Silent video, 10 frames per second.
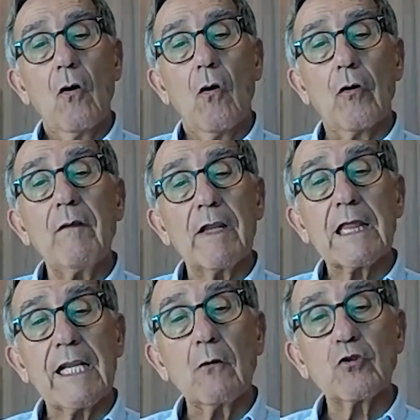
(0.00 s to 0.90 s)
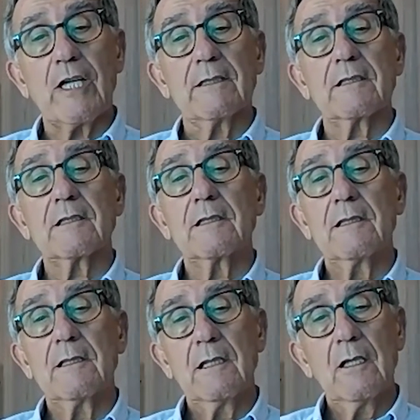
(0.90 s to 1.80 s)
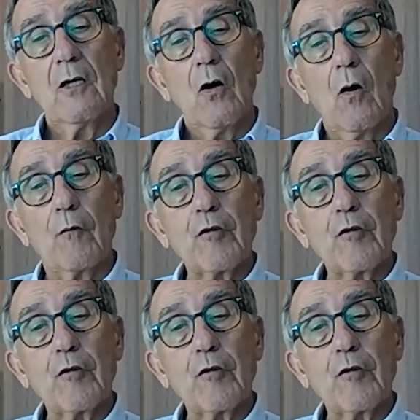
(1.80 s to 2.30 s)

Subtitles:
or even thousands of